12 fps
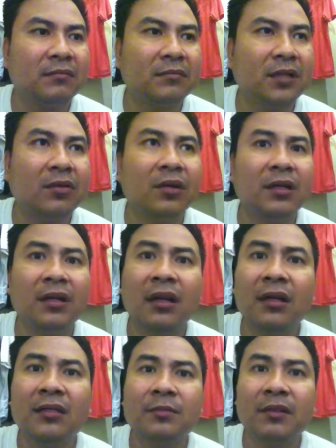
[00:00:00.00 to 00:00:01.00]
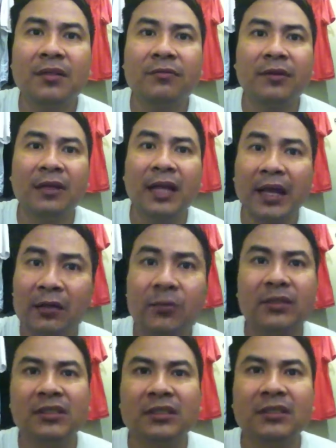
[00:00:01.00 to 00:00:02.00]
not only in English but different
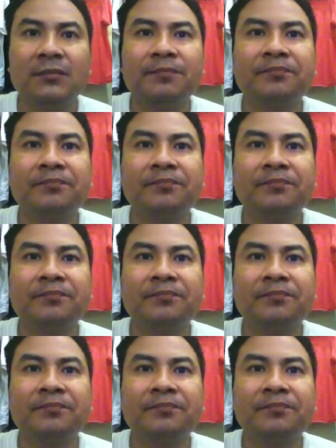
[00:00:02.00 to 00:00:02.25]
languages.